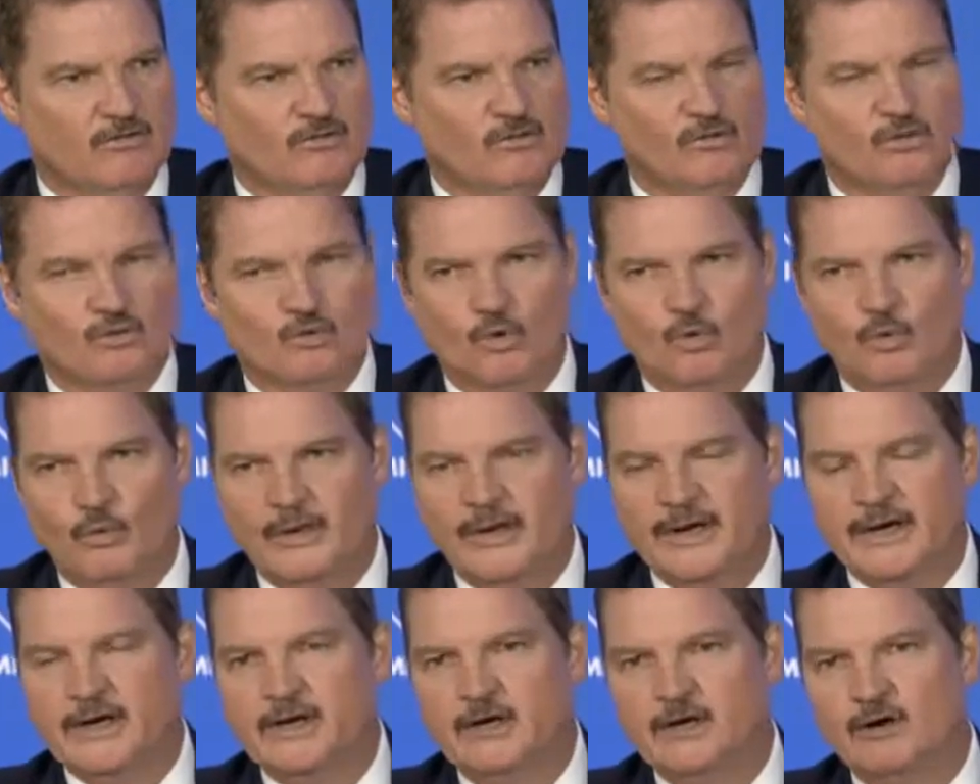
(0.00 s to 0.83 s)
to
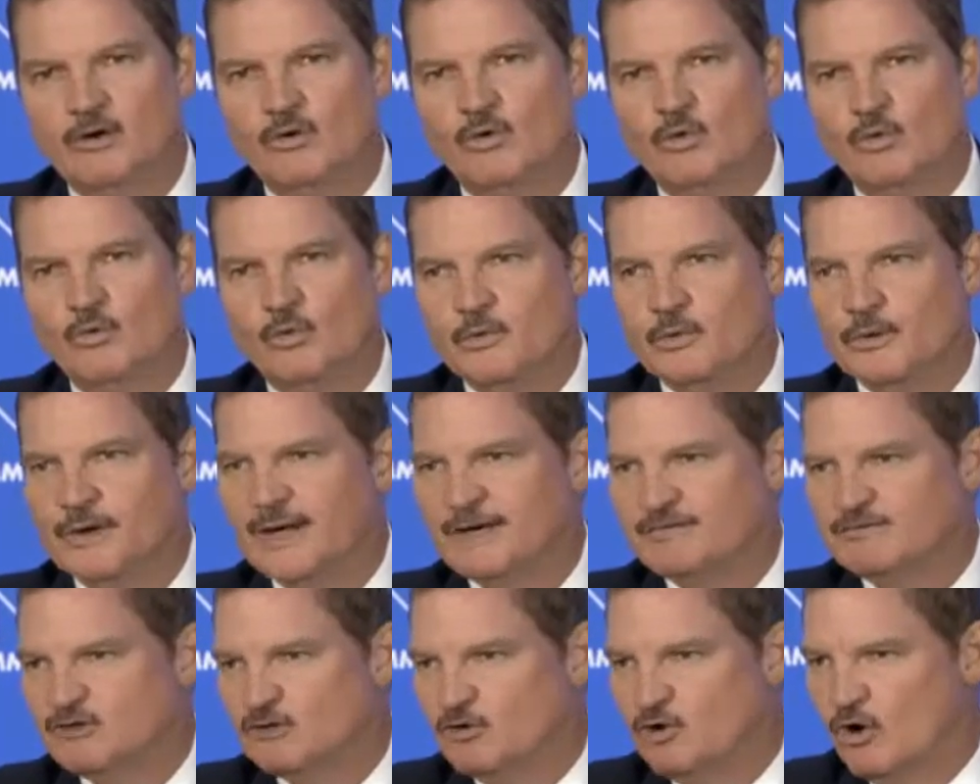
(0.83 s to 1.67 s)
where we will
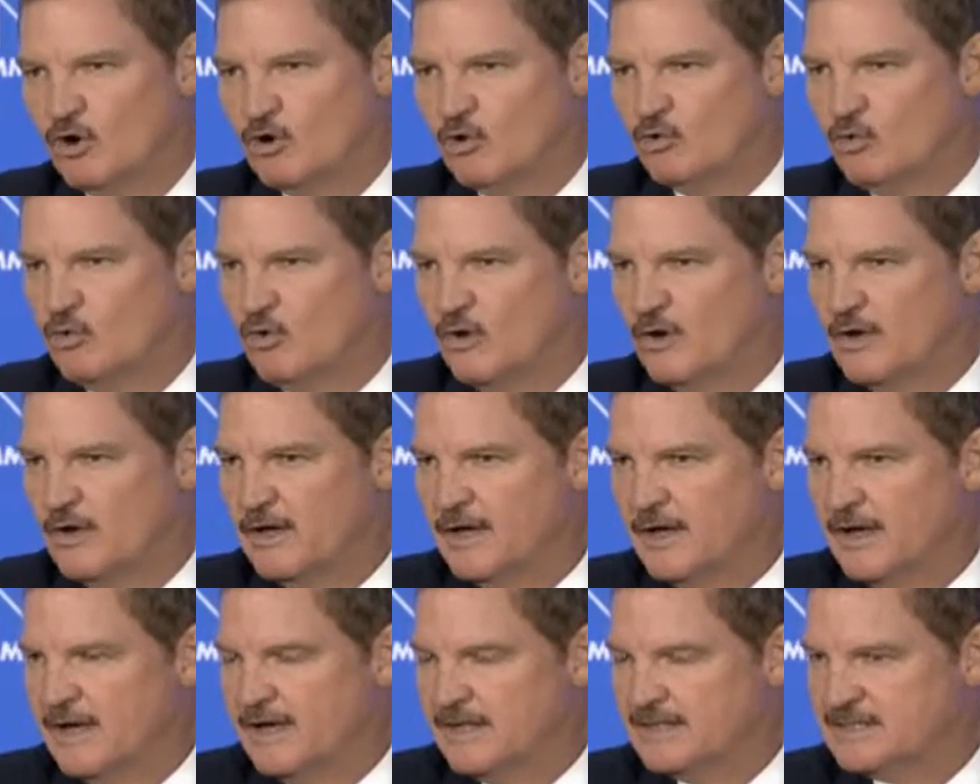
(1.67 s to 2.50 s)
have to go
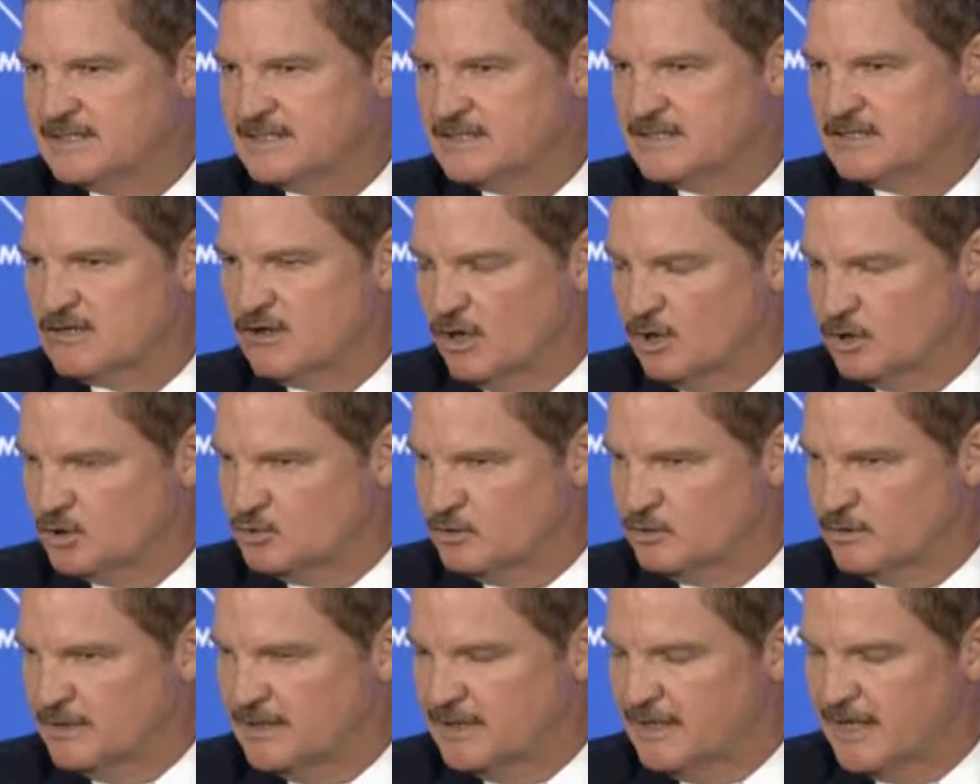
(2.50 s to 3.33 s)
as
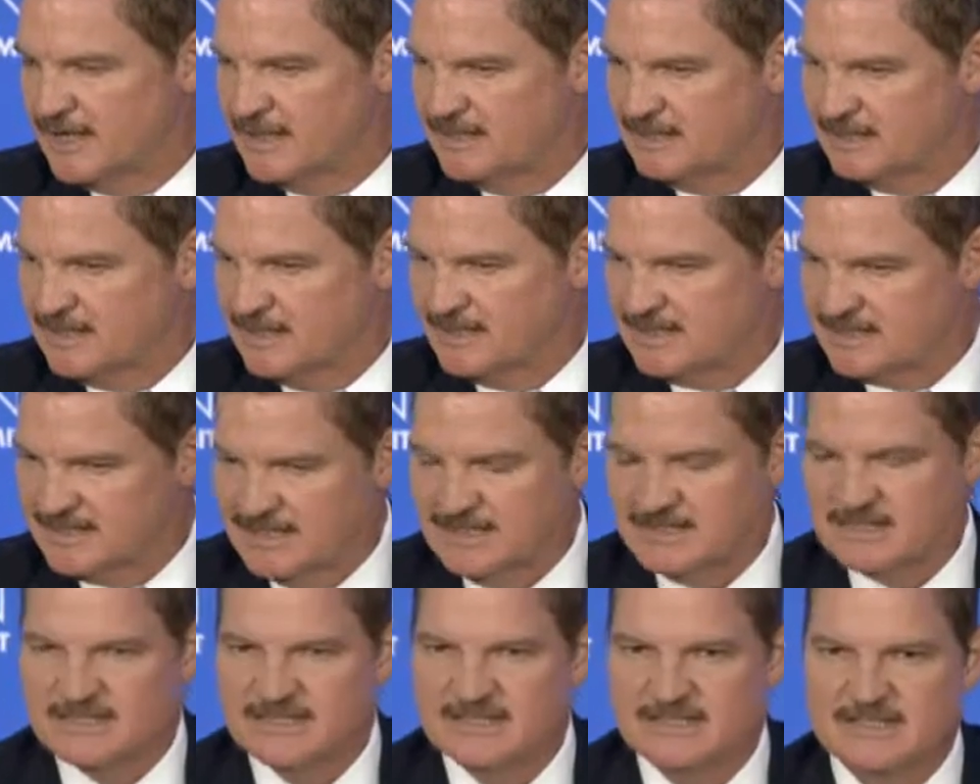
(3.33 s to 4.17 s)
country and
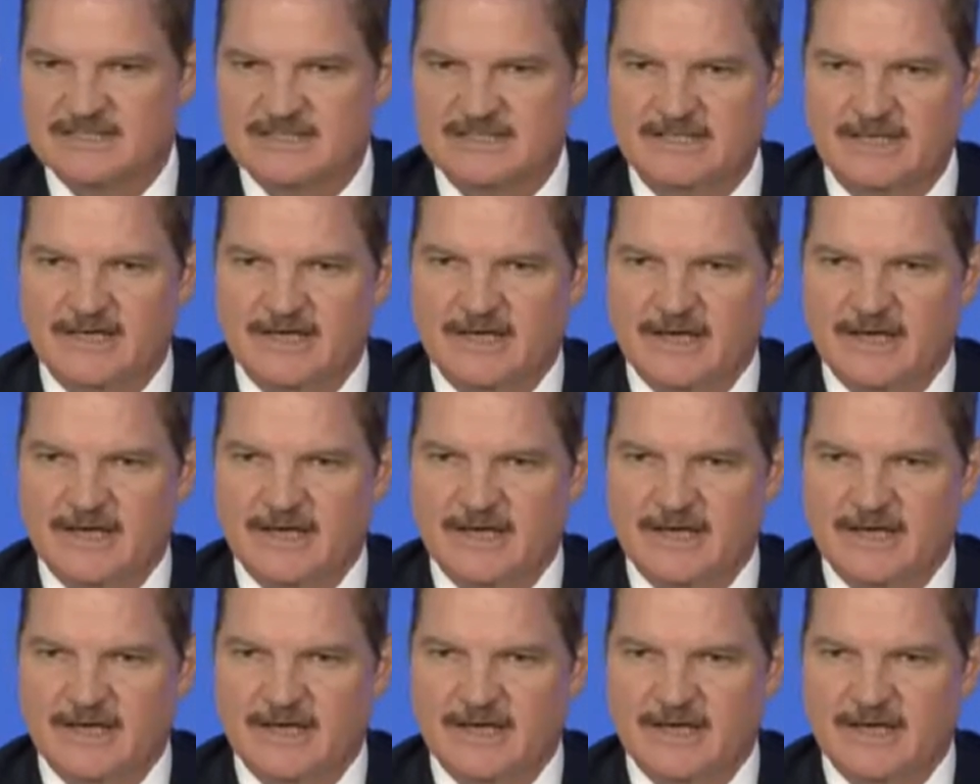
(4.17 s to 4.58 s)
citizens.